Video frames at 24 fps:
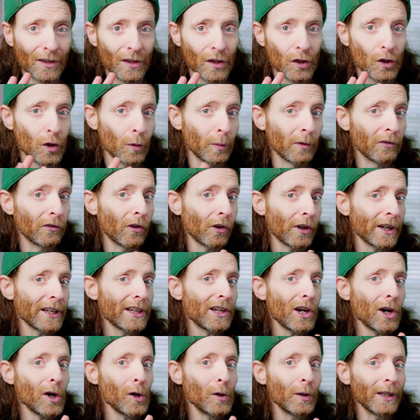So before I
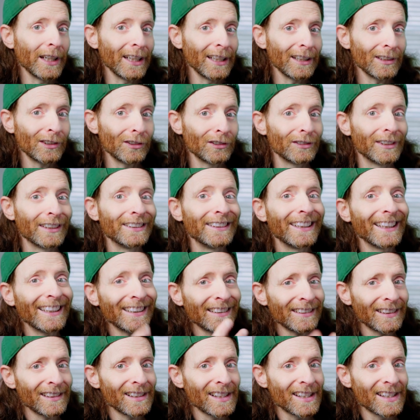go into the
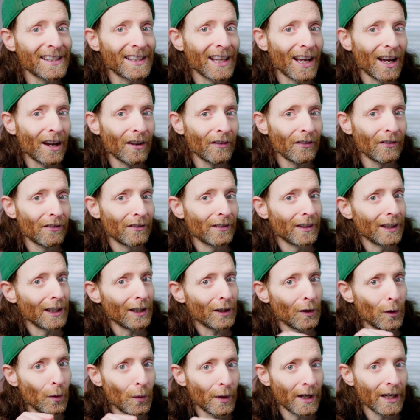dental stuff, a
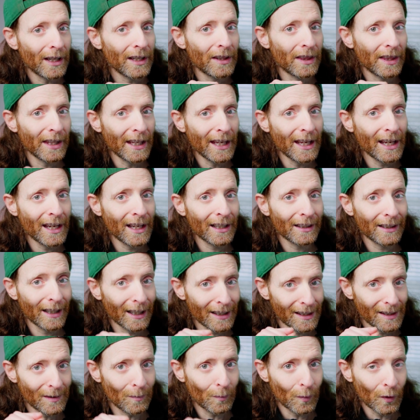quick thing
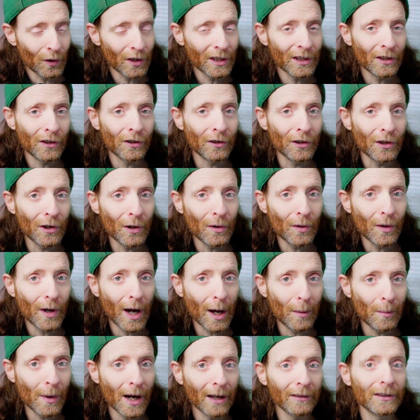that's important to know
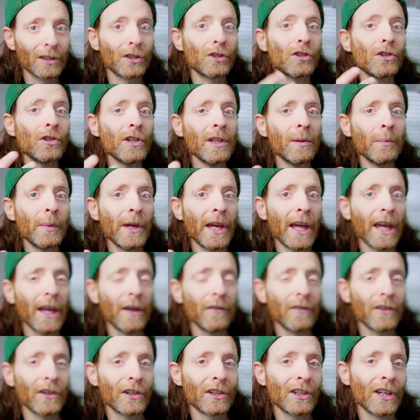about the chewing
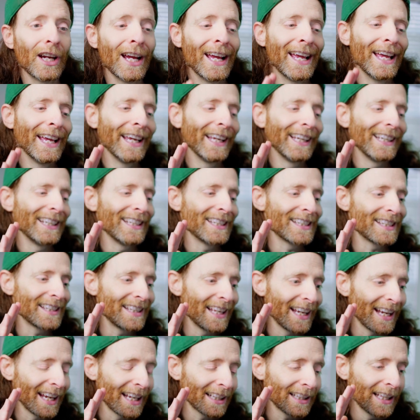behavior is
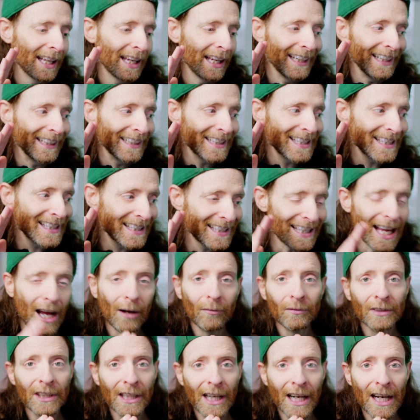that
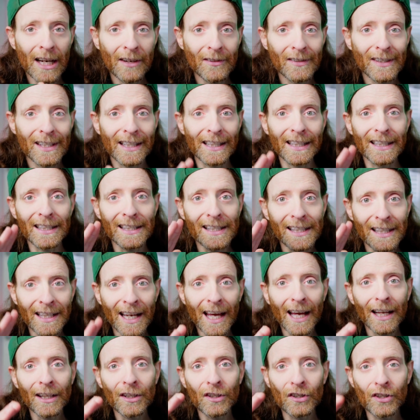sometimes it's
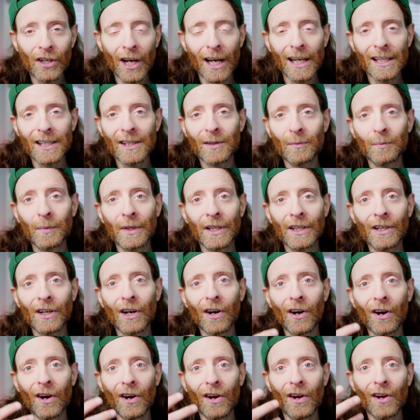not just
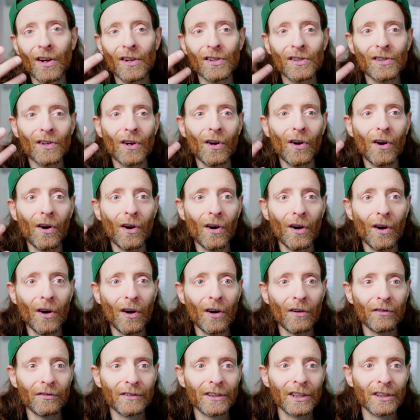because
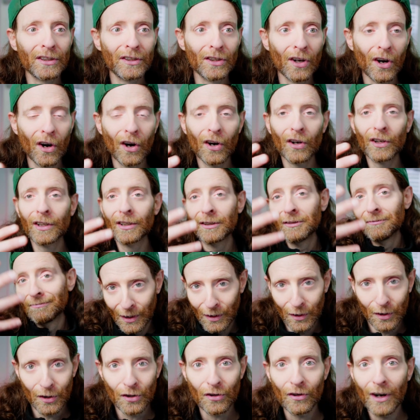of the dog
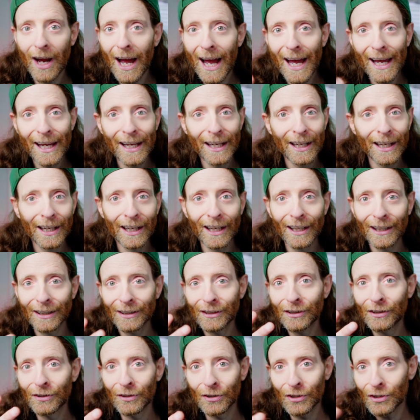trying
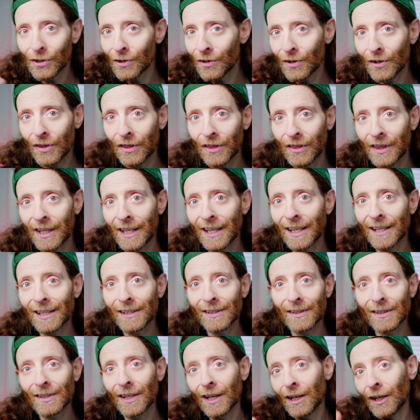to chew
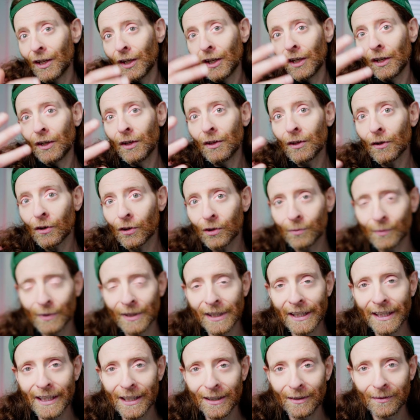things
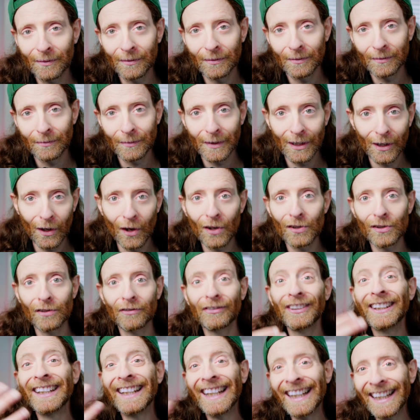normally because
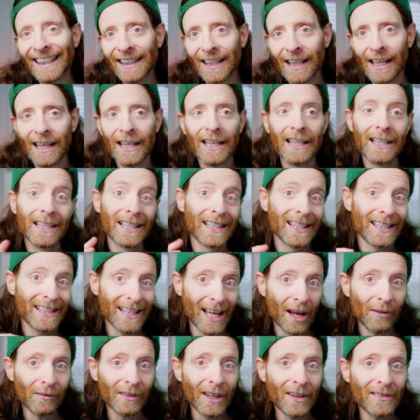of a need.
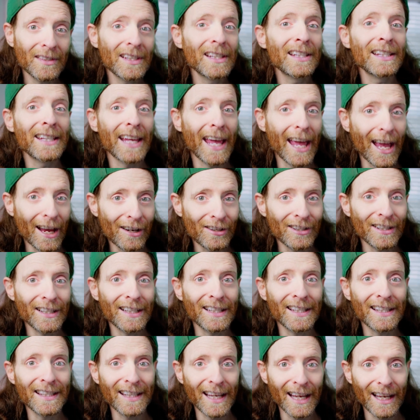Sometimes it's actually
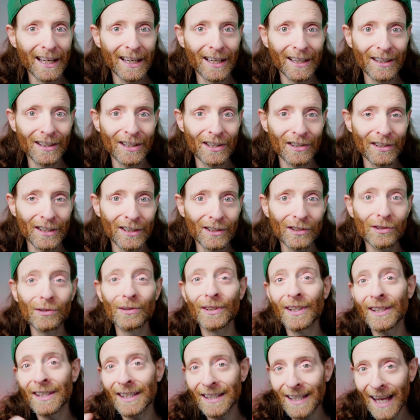secondary to
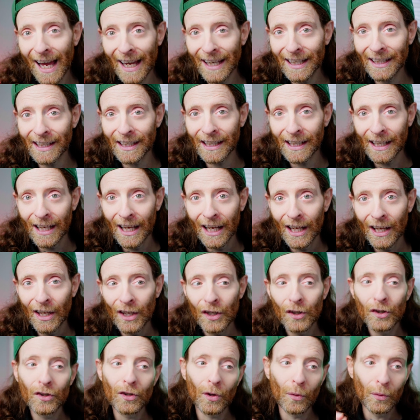anxiety.
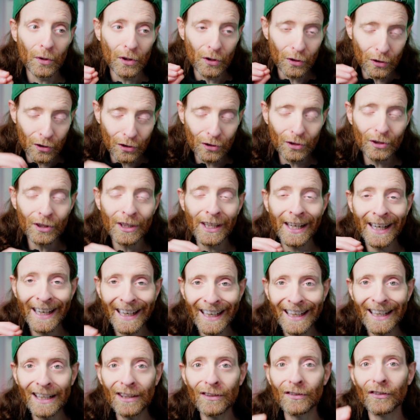So you do
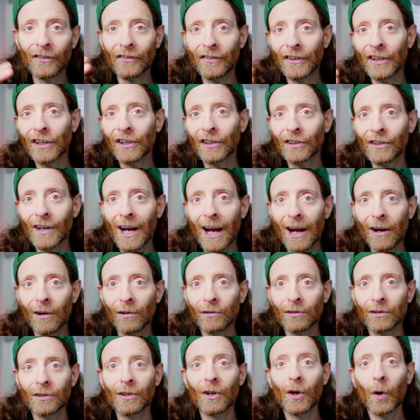need to figure
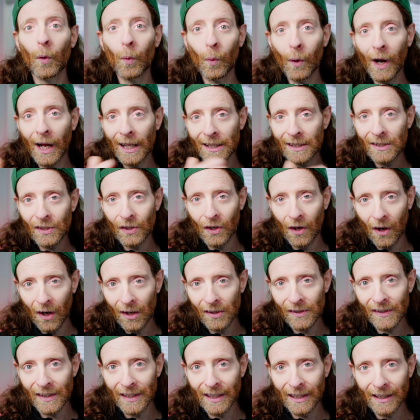out what's
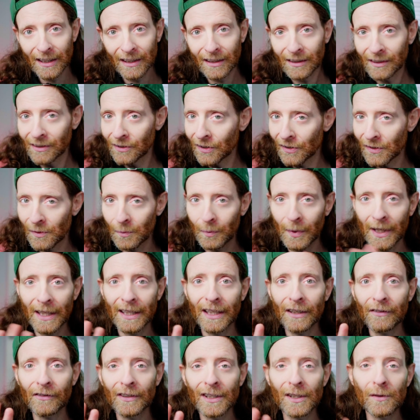causing it. There's a big
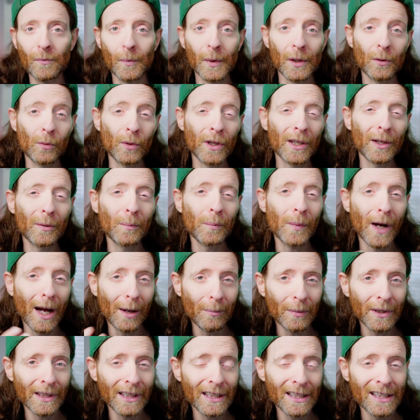difference between a
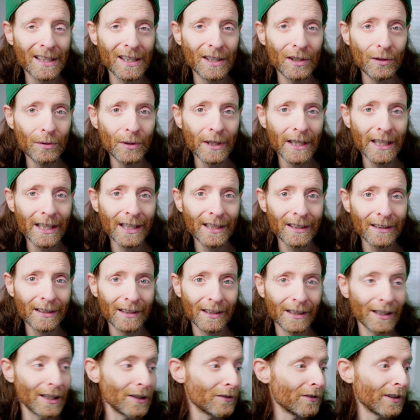puppy that's doing it,
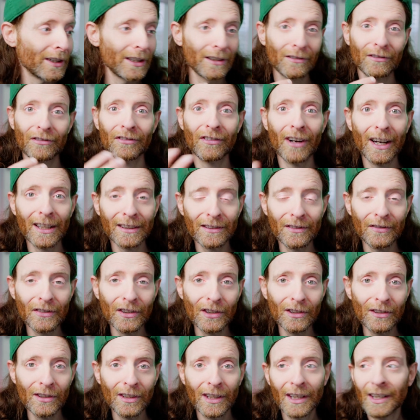even in front of
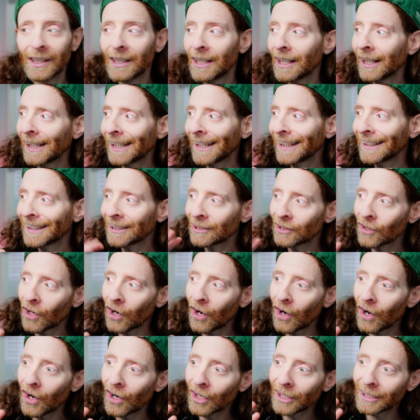you, and a
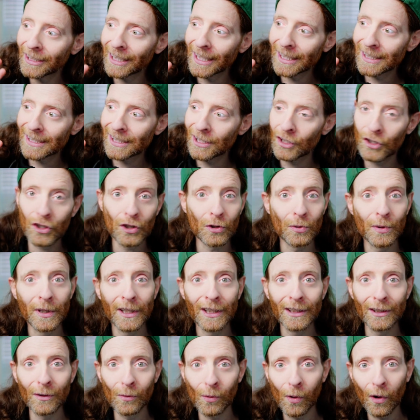dog that's
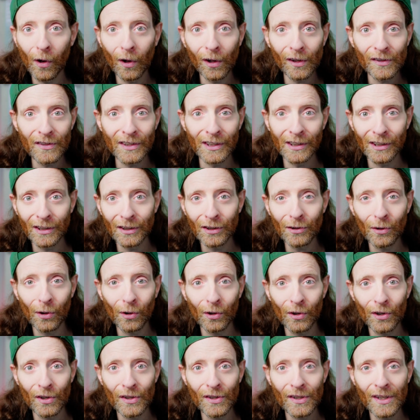chewing the walls and
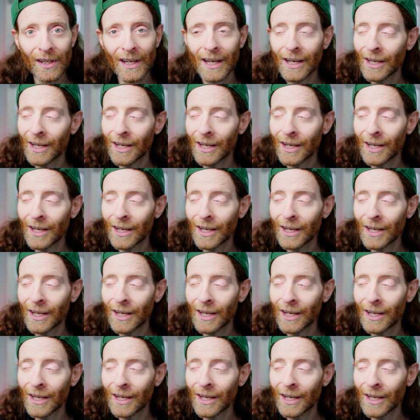doors